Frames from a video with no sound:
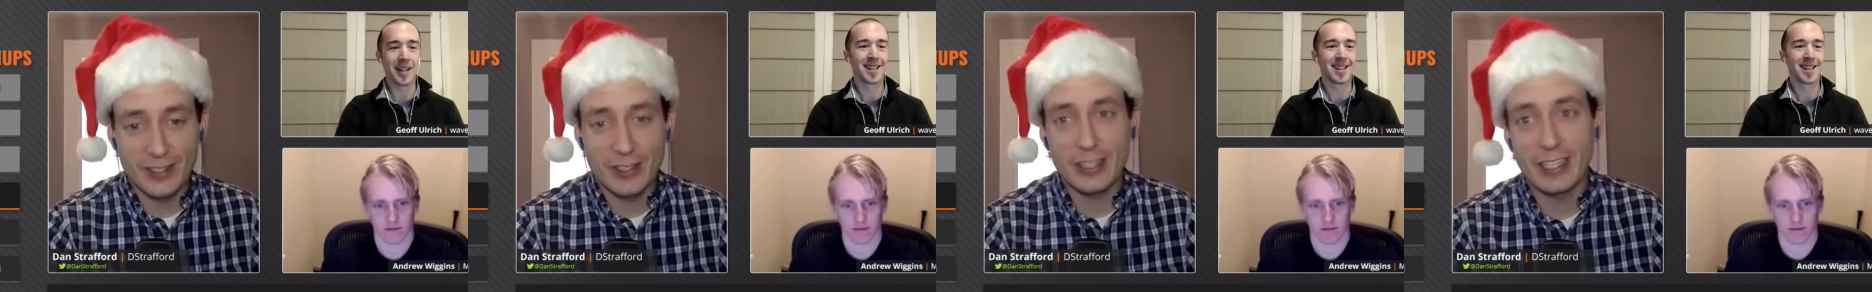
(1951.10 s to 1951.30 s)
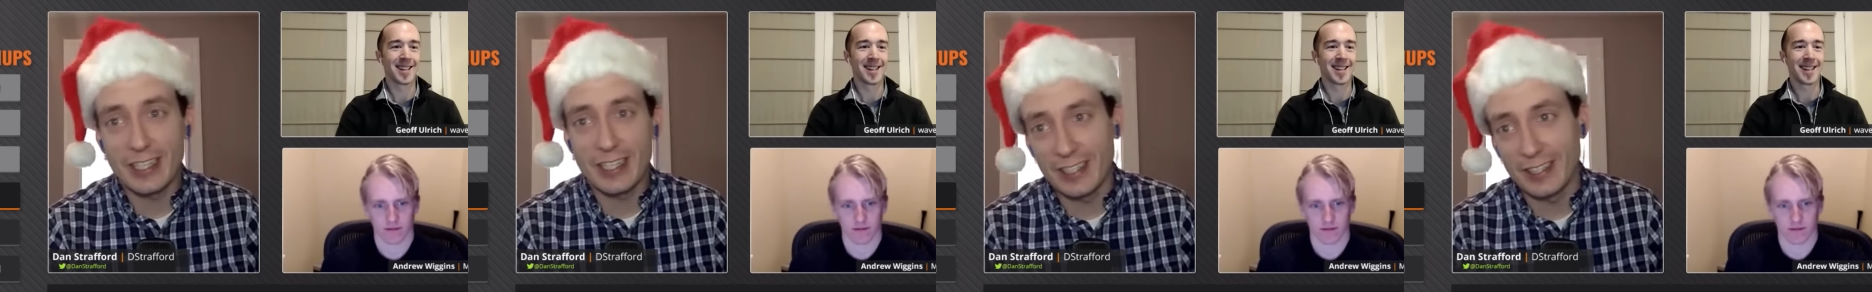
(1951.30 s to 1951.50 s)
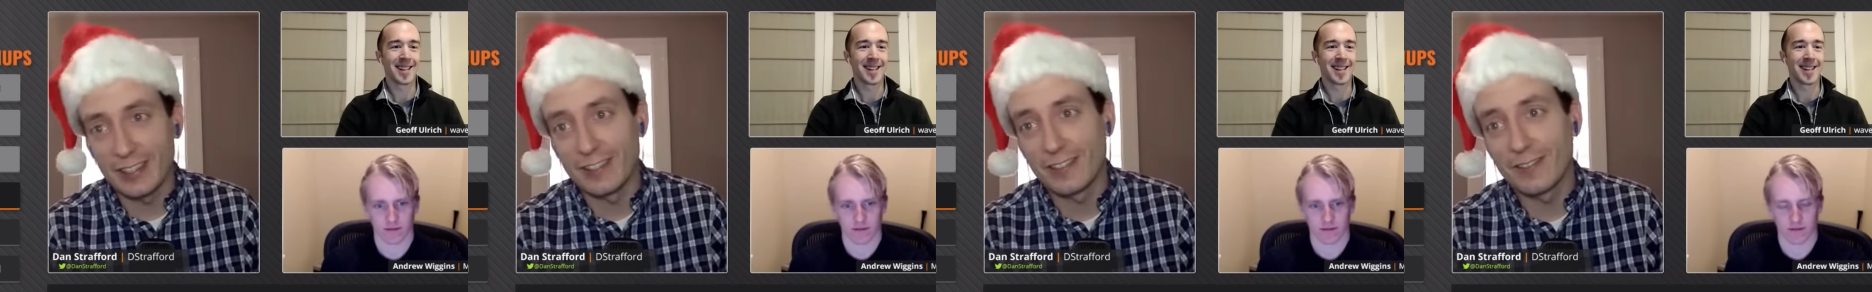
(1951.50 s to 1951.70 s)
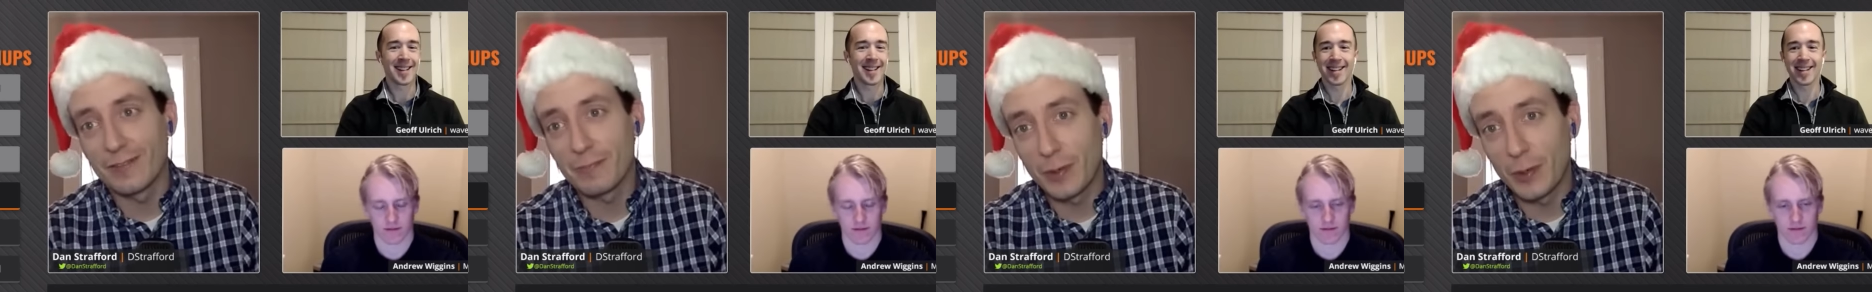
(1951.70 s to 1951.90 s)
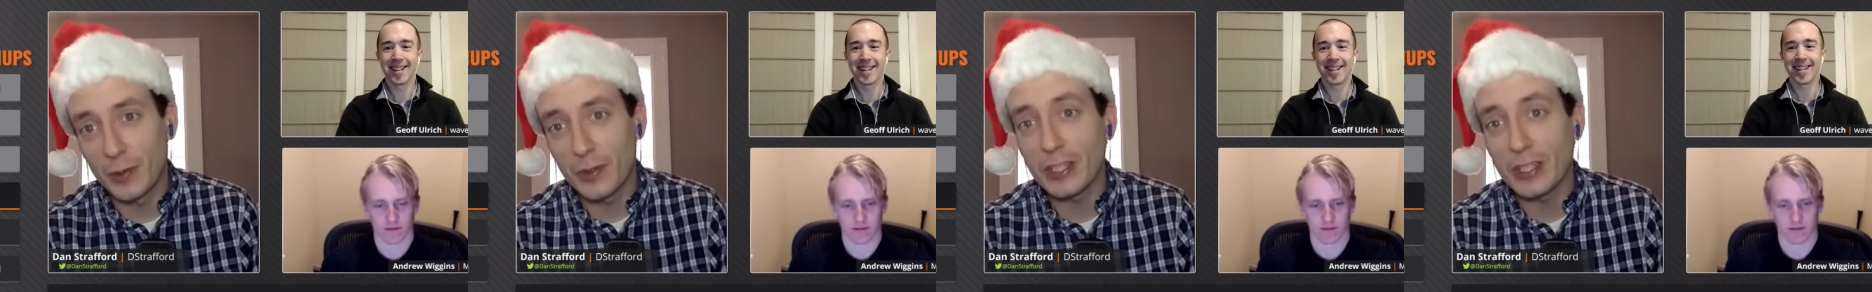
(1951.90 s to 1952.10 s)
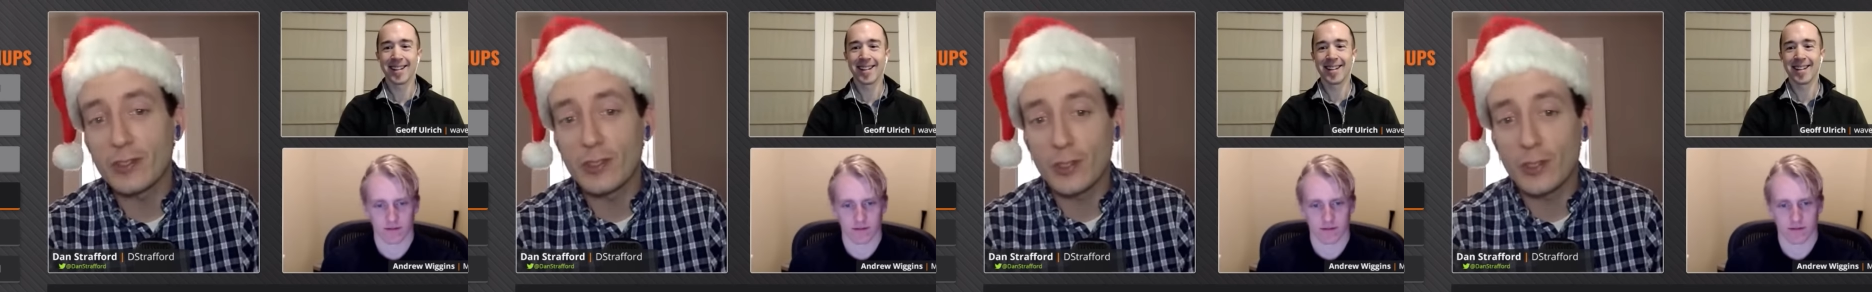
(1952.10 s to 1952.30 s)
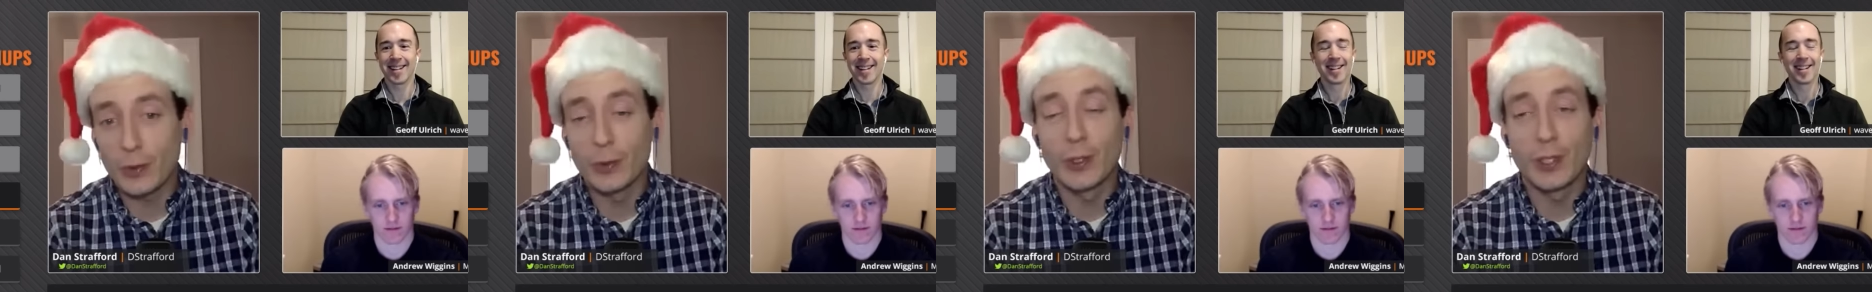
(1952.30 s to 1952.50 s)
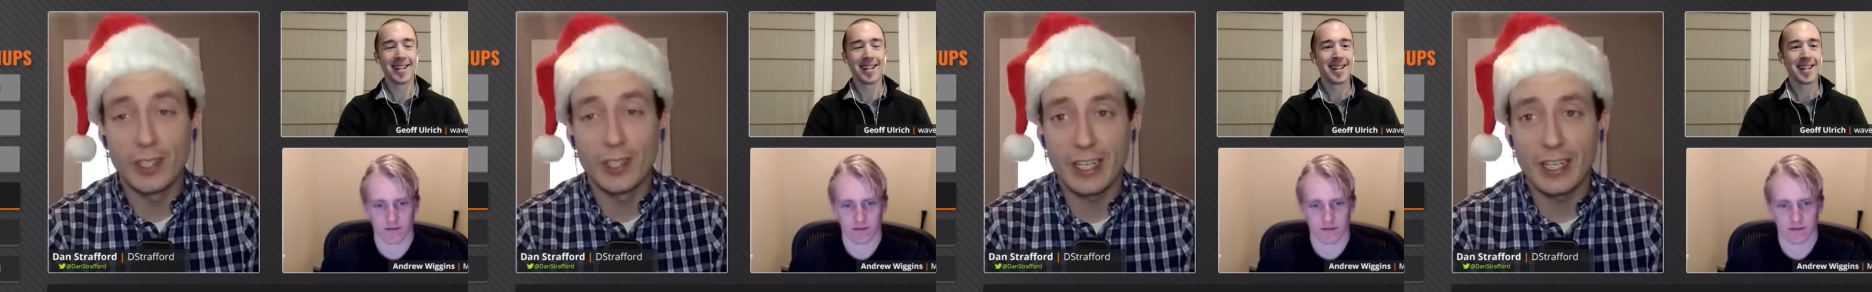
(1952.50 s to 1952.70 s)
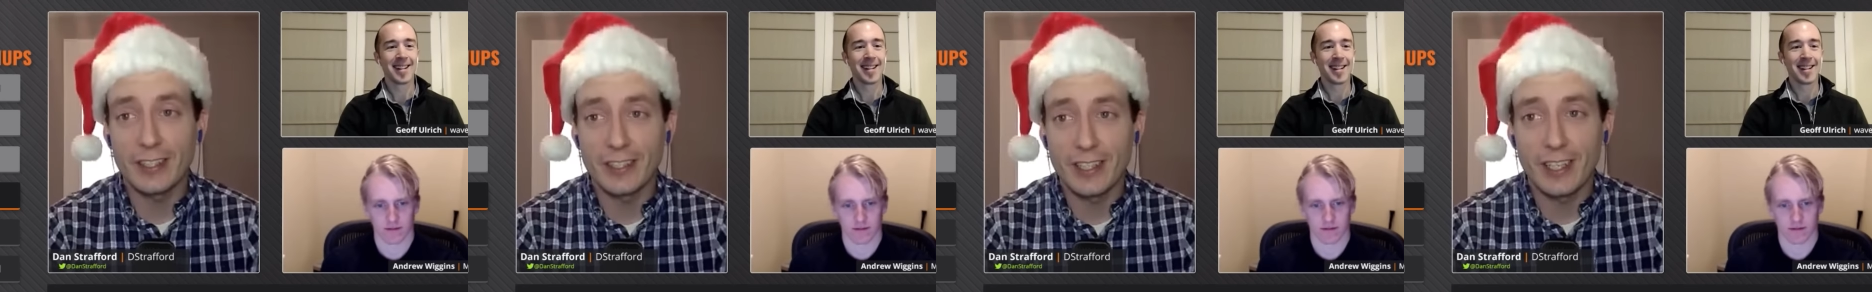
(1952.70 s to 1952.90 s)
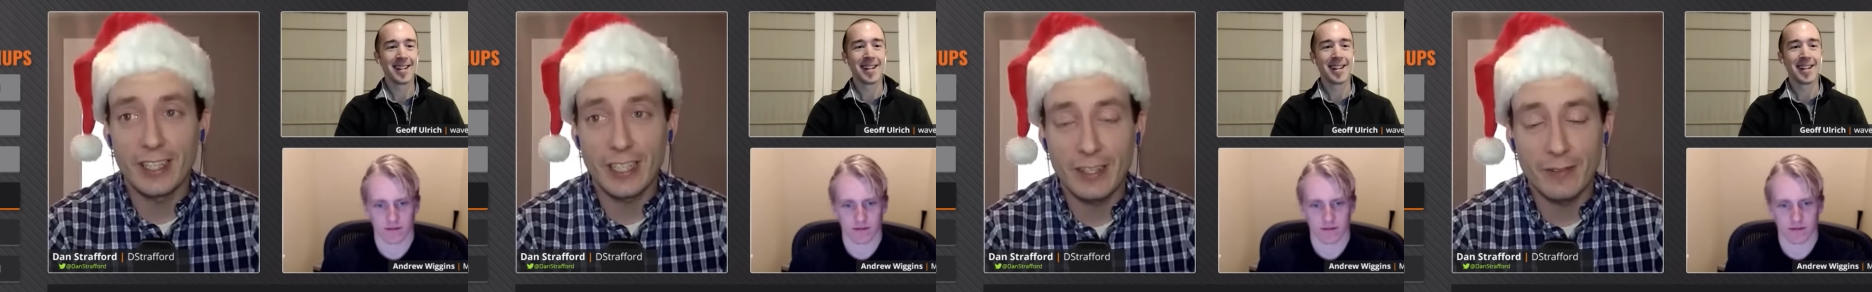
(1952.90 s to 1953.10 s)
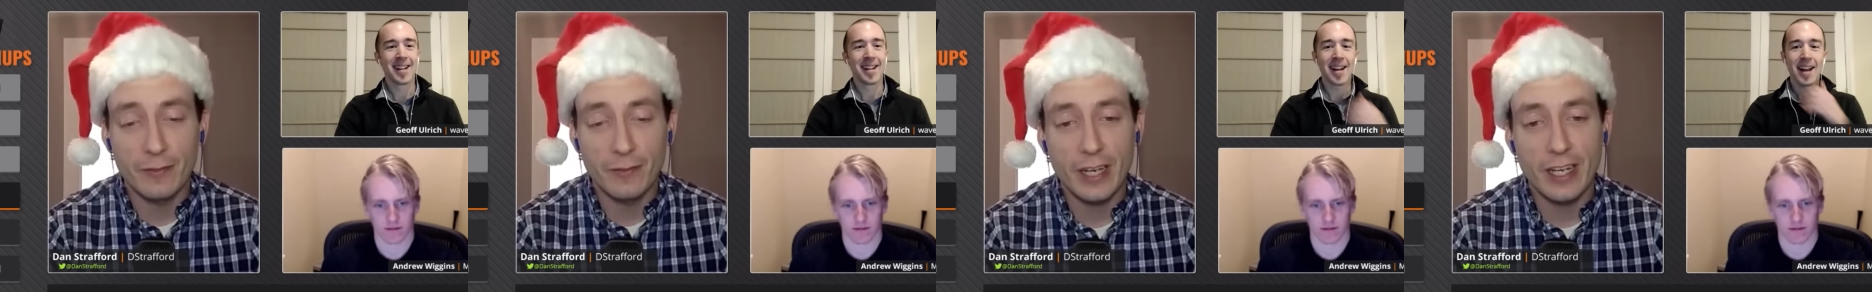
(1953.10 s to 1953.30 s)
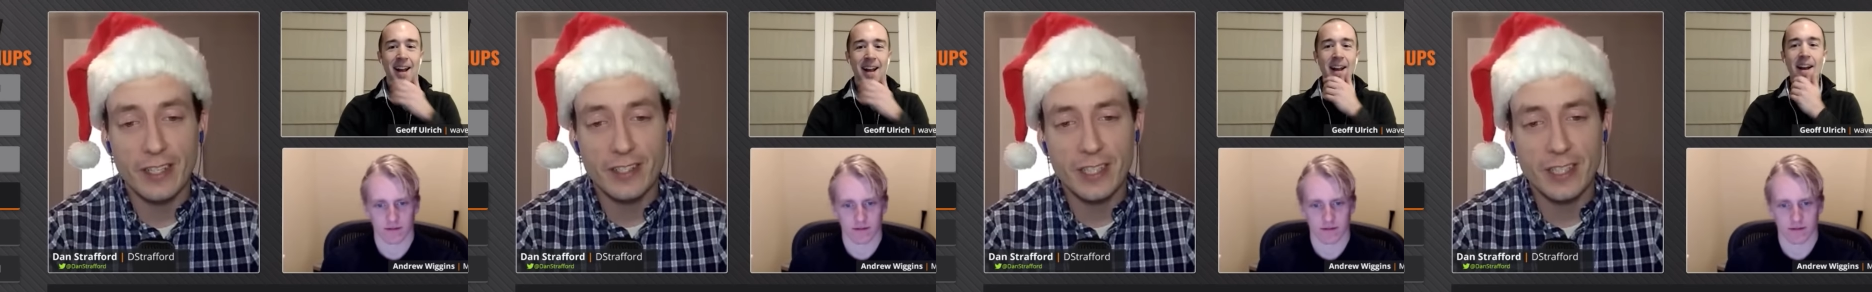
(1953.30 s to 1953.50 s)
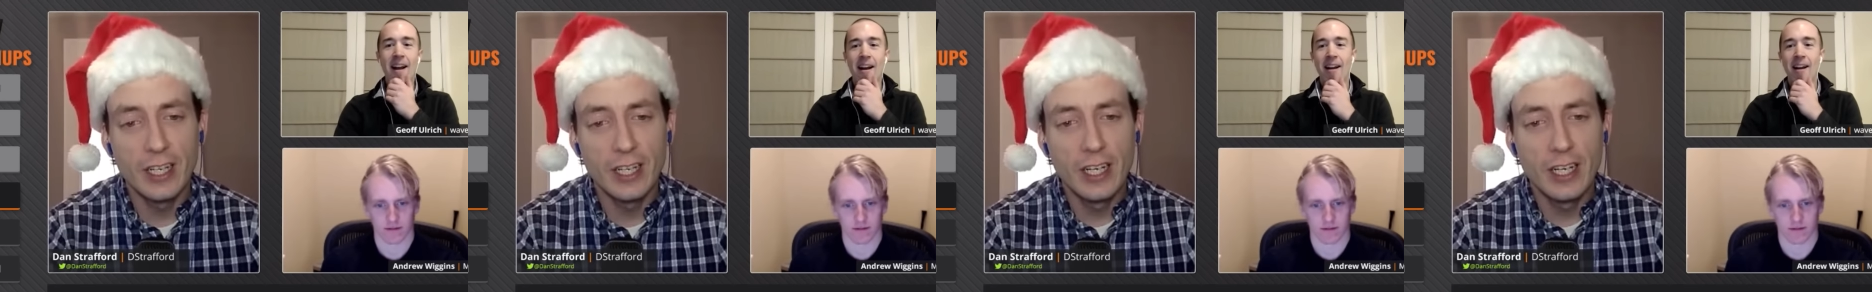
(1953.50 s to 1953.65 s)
Speaker 1: she did, both in school and uh, in fantasy.